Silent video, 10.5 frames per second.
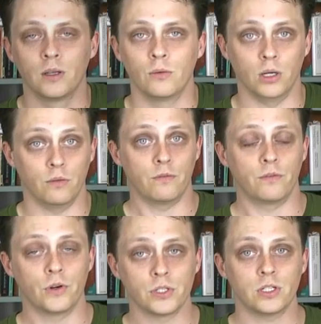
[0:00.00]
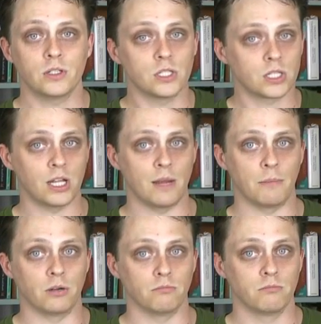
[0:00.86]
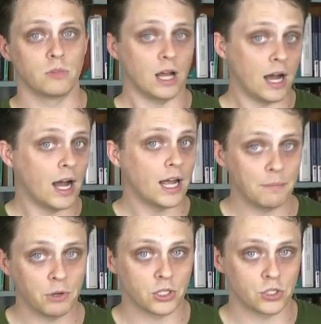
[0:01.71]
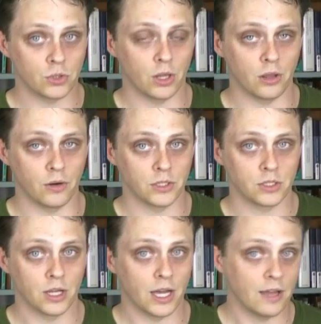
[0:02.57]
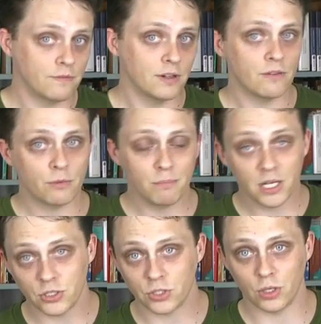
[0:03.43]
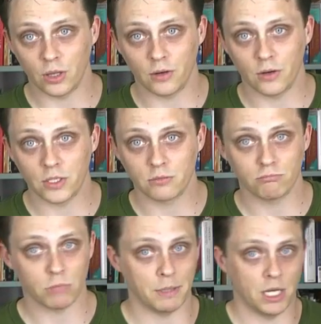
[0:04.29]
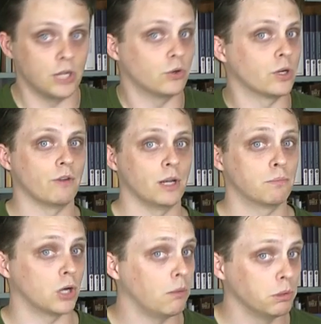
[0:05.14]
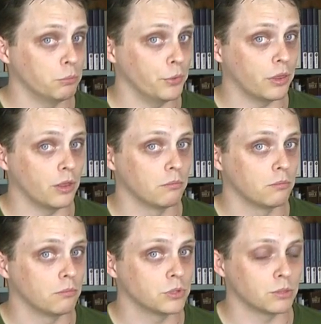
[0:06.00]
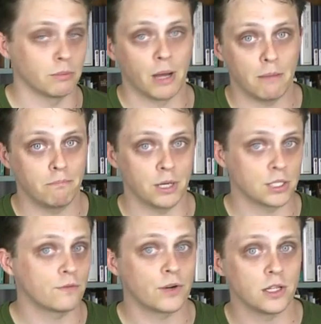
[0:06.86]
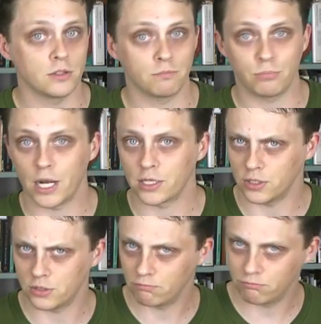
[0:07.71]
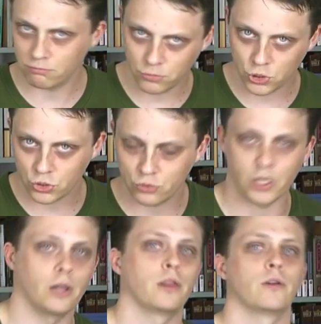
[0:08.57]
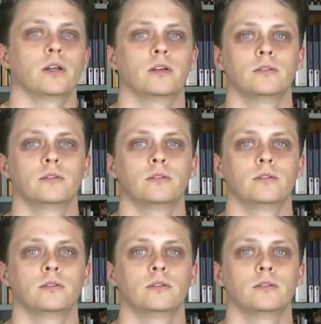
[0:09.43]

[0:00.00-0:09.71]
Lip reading: Well, first, disclaimer. I am not a string theorist. I've never been a string theorist. I mean, I don't have any problem with them. Some of my best friends practice string theory.